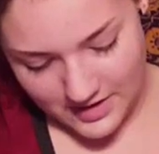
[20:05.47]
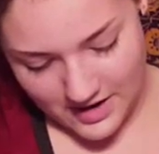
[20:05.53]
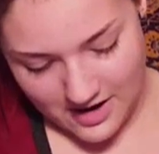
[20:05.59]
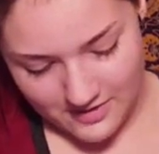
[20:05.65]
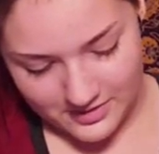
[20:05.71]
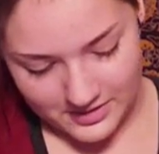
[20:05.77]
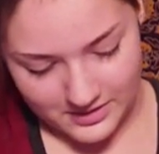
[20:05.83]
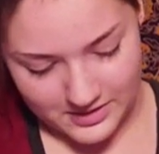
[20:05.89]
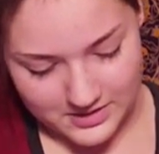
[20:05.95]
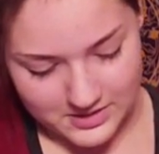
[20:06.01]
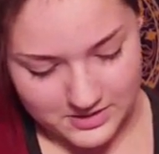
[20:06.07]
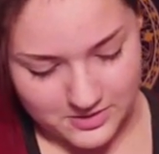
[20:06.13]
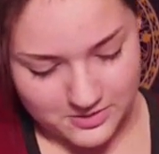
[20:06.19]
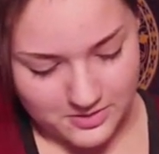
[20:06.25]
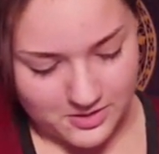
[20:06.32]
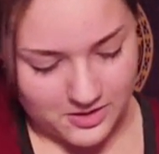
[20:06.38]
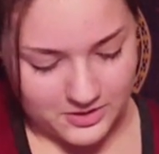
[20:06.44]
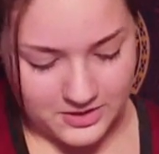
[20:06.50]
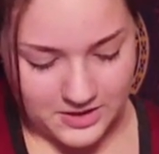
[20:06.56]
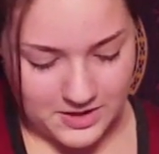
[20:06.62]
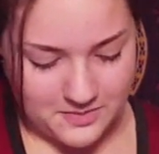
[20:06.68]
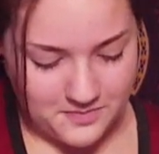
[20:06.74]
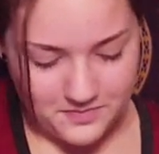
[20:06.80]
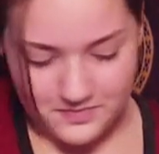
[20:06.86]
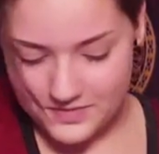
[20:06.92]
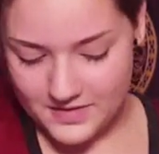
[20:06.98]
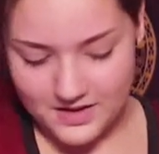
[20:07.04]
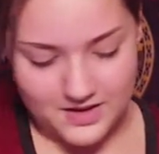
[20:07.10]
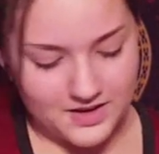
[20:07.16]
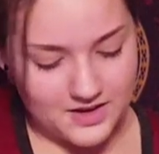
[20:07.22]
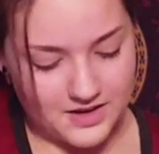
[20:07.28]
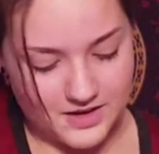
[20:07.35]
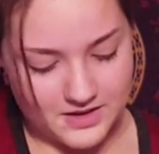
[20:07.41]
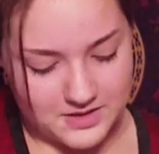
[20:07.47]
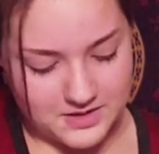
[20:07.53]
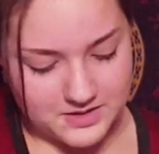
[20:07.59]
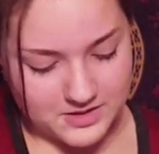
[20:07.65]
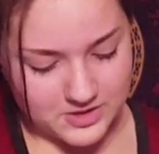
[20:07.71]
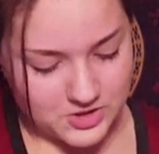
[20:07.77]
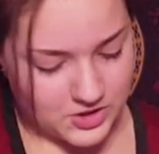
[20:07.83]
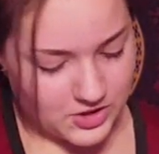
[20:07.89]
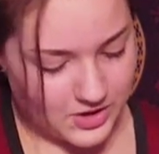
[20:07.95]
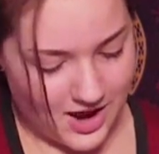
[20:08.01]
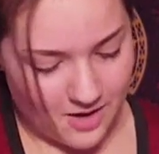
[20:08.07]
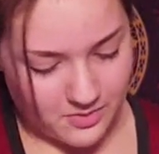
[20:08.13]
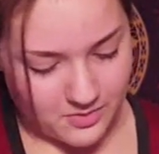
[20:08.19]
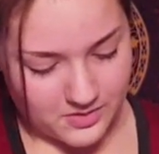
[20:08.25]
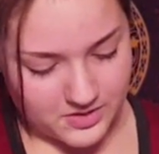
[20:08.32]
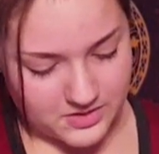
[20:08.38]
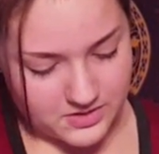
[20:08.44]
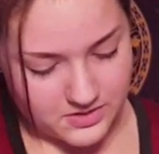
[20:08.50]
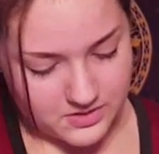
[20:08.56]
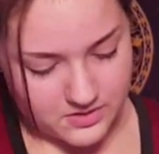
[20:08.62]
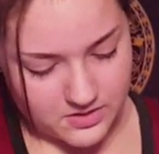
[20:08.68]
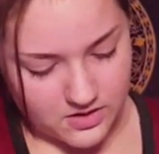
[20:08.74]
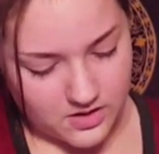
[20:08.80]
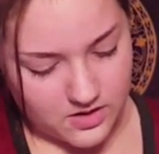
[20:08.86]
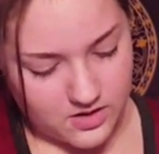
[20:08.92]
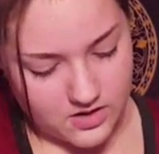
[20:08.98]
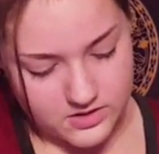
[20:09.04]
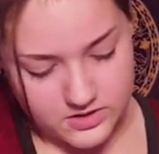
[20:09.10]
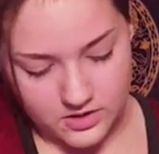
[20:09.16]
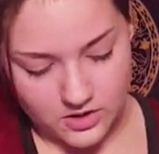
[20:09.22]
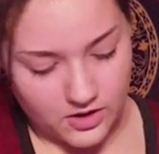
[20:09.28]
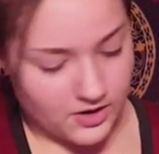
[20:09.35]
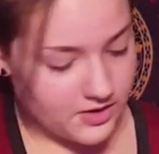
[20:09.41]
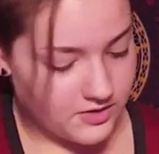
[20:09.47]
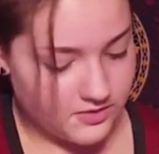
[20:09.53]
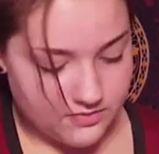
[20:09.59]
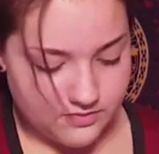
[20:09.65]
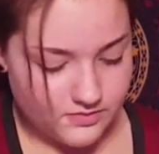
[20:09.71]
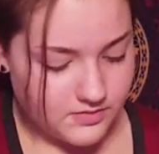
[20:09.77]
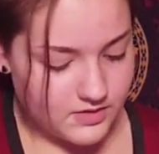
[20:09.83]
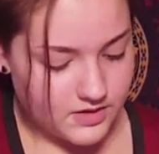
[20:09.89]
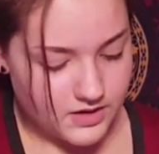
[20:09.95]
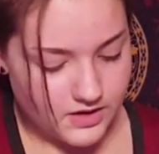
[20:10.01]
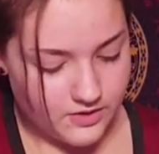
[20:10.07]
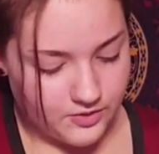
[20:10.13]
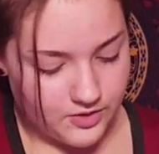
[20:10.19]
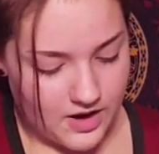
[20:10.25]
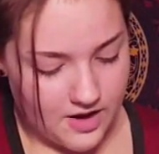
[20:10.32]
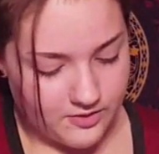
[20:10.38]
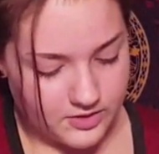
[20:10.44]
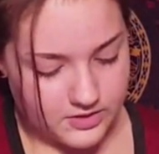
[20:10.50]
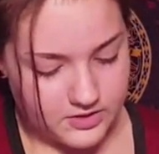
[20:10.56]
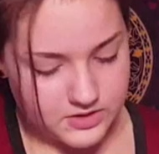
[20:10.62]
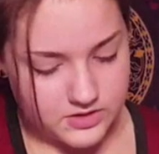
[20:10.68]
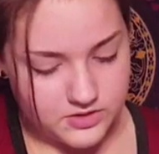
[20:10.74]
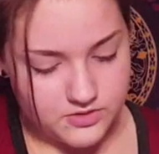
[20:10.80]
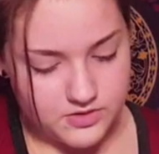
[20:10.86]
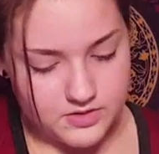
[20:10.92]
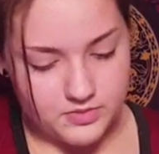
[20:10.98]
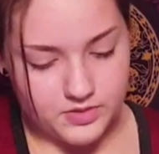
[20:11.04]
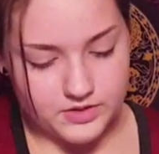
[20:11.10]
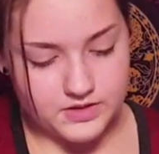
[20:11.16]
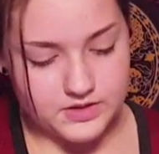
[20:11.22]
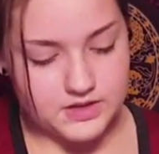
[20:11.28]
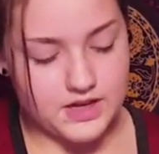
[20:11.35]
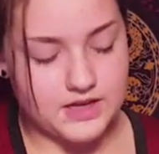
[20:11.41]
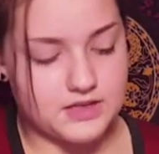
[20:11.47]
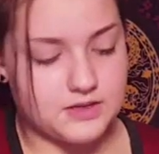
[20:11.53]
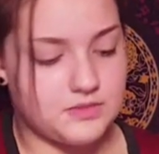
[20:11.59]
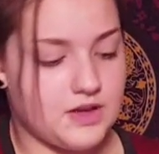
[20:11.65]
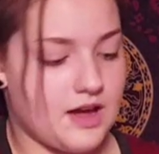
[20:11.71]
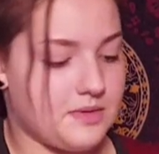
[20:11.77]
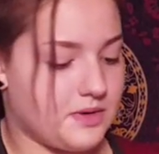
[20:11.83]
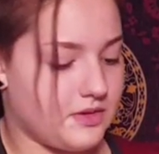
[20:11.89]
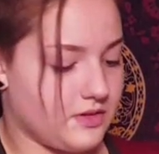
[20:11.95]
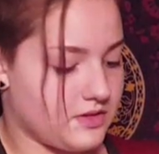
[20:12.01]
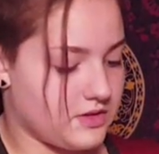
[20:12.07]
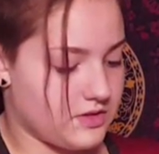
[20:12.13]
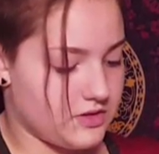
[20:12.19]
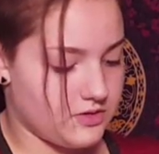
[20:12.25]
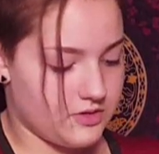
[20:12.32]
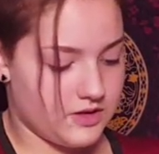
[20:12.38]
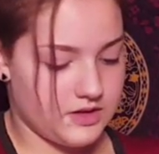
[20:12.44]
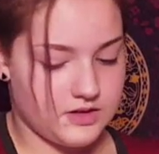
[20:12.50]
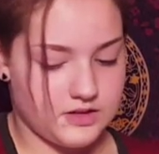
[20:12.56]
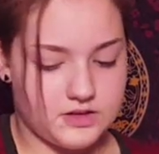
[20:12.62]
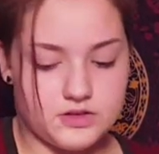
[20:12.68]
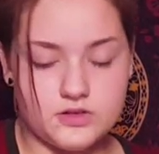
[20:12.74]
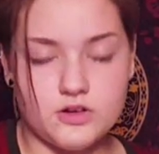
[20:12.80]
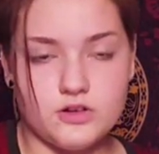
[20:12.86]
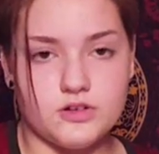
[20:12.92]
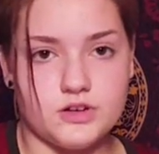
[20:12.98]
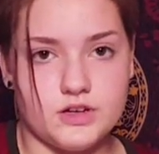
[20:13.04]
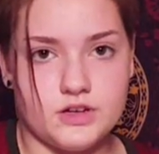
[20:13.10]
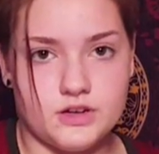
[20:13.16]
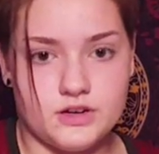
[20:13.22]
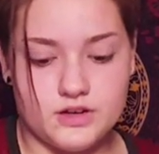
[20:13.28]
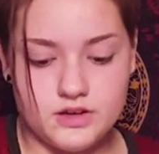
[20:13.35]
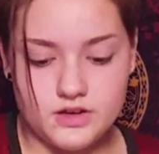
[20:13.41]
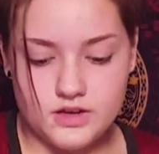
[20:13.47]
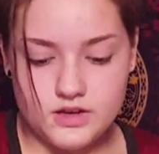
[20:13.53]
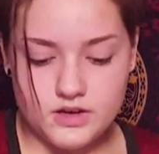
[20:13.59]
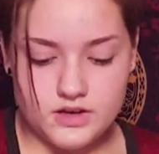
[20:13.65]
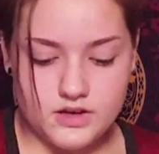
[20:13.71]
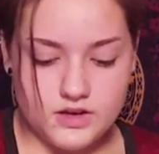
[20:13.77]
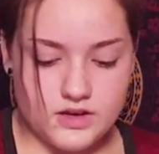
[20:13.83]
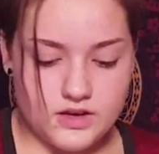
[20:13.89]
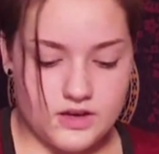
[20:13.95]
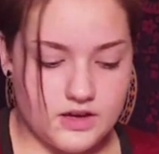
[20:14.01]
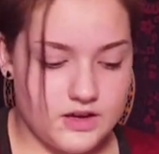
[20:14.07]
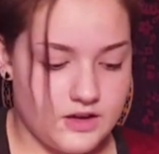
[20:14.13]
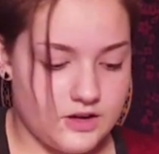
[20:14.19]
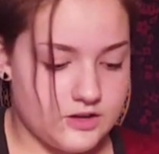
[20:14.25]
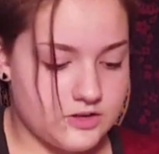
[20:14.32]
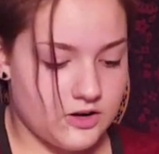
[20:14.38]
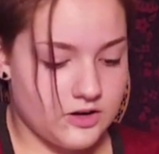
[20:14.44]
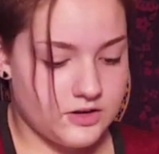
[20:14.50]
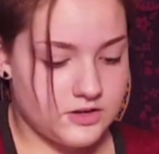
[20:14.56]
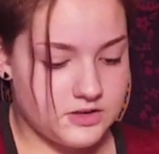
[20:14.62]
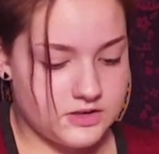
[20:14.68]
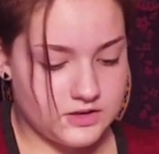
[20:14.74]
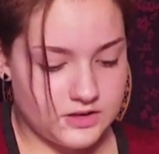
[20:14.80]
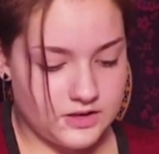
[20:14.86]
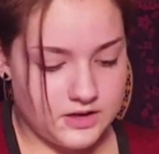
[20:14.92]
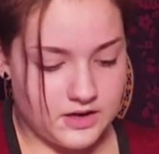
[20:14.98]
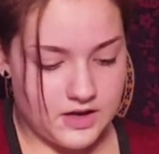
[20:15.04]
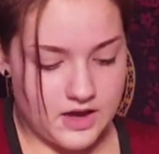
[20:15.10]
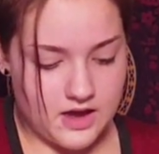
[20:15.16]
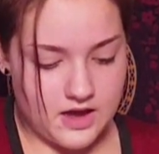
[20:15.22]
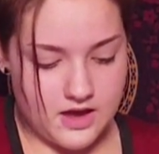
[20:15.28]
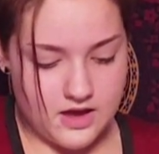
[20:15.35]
around and listen to it all day. It's such a good album. It's art. And if you haven't listened to it, please take some time to listen to it. It is so good, and it's honestly